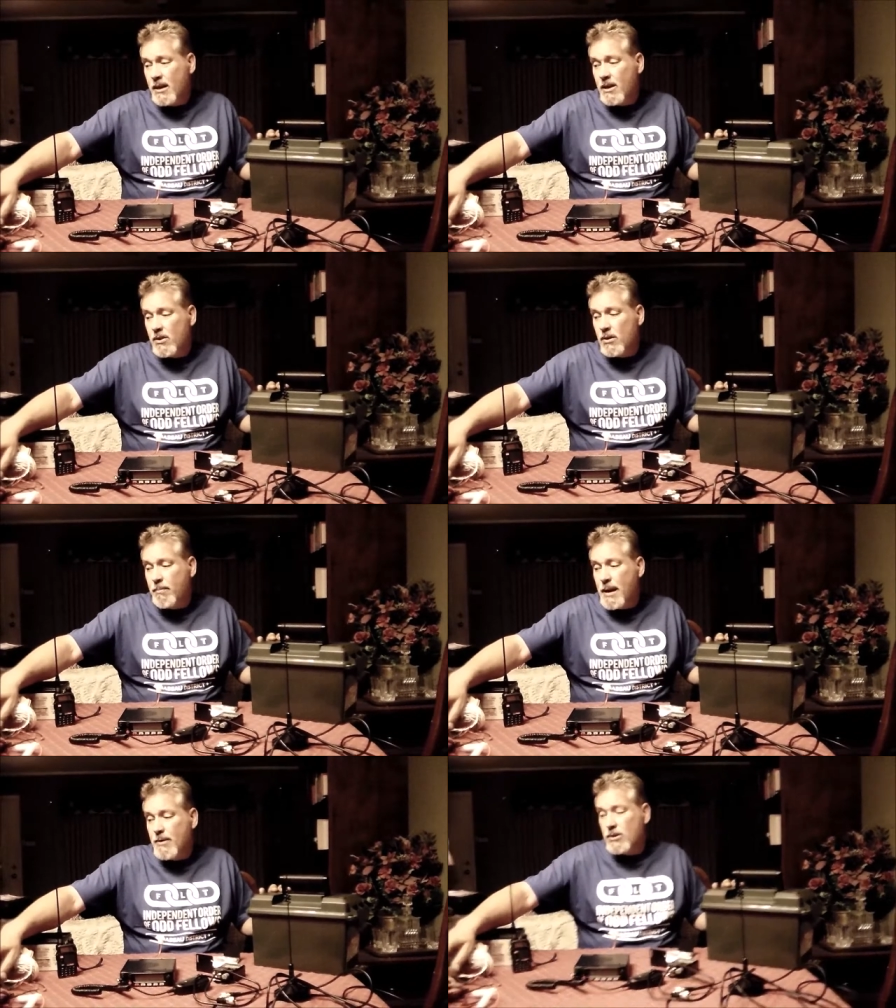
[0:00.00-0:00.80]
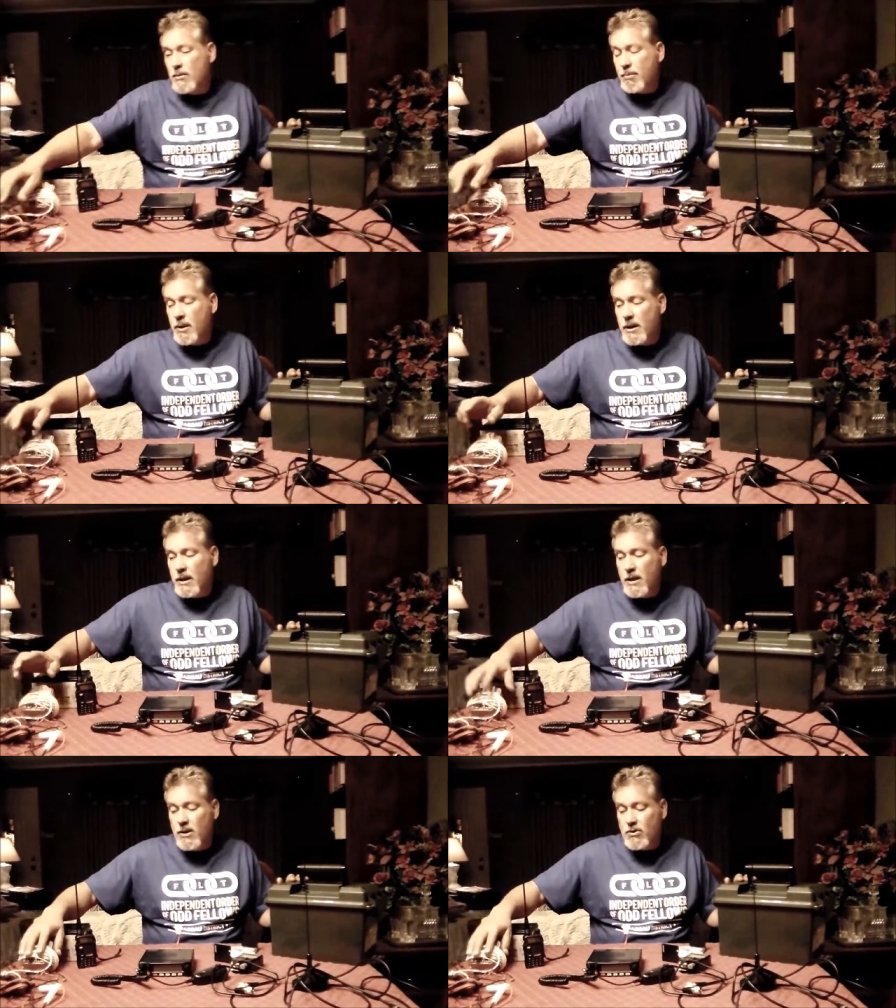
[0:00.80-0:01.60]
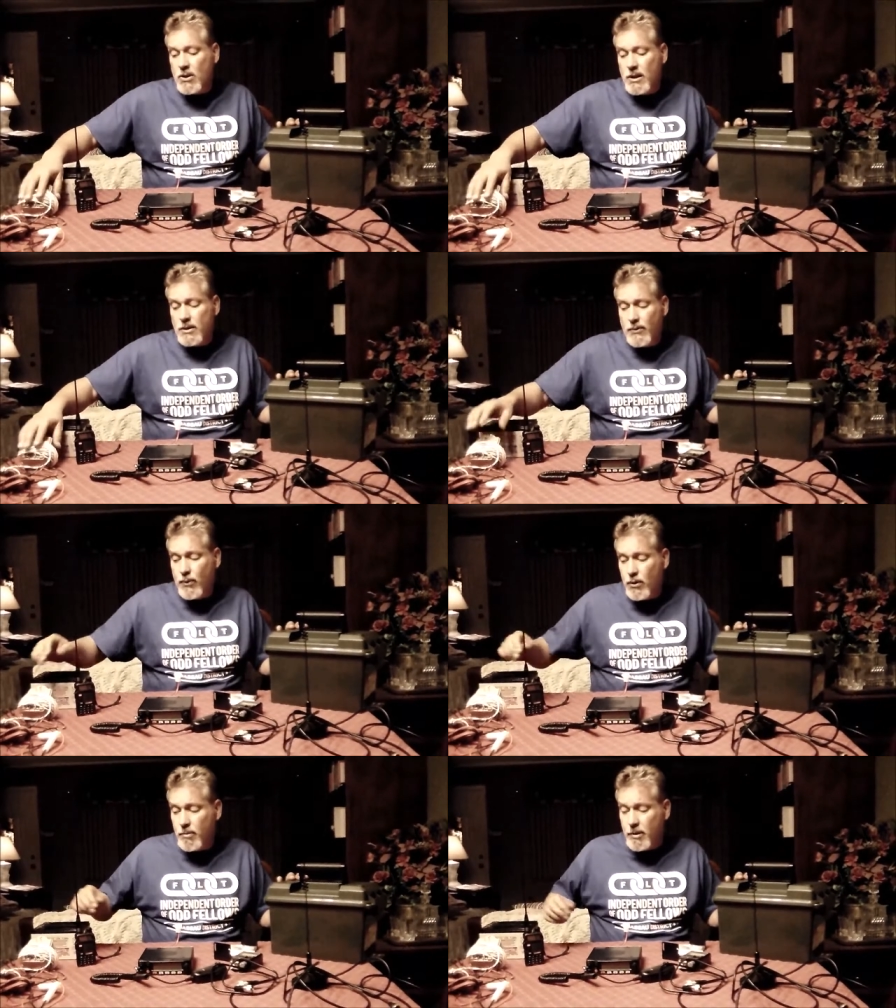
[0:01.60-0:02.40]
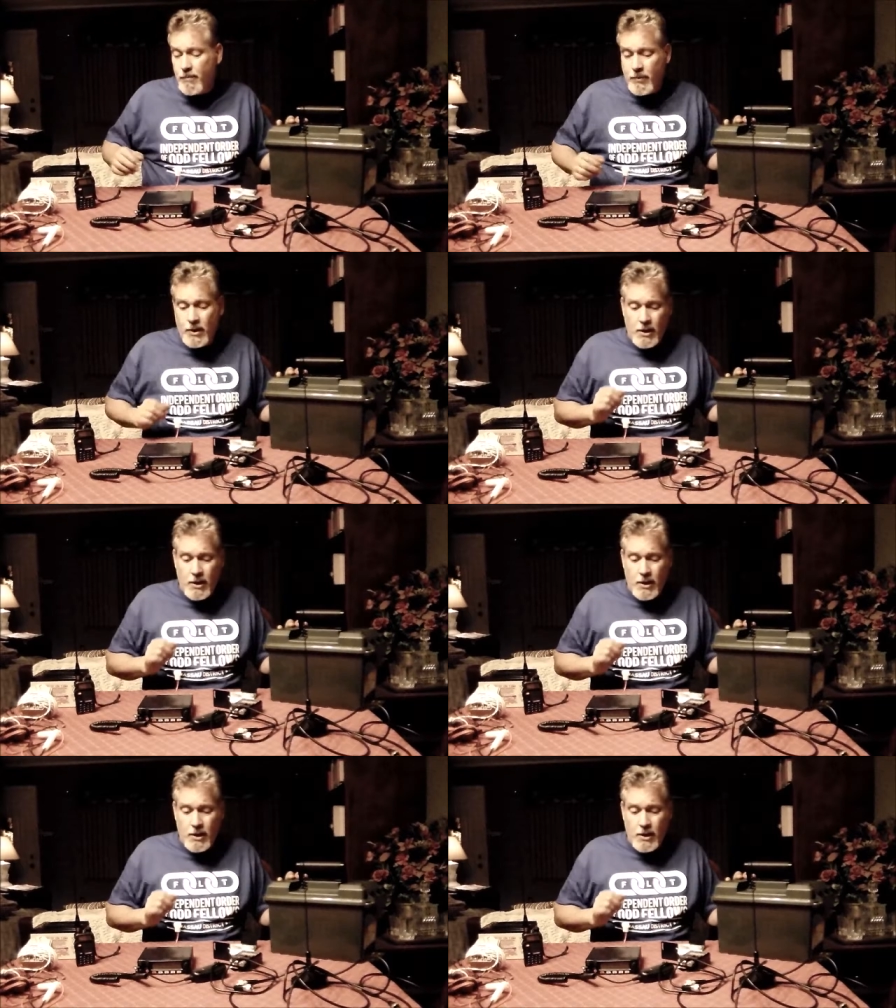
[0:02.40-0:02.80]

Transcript: Got a little power supply here, the transformer.